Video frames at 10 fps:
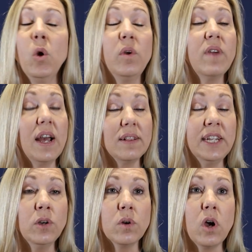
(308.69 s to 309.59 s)
We've got
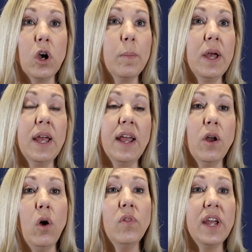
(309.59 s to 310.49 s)
Legal Karma and
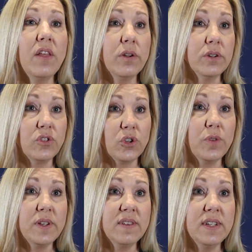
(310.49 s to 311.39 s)
all the other
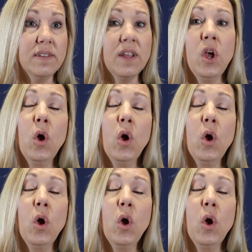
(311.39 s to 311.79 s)
services